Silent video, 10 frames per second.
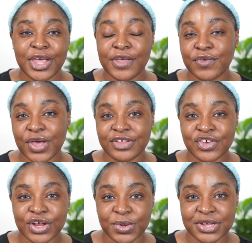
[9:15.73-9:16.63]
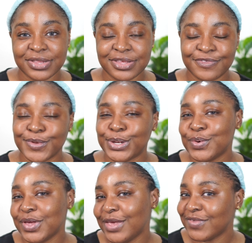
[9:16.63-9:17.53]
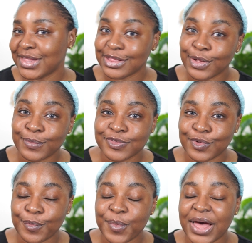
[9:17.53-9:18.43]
If you enjoyed watching this video, give it a thumbs up,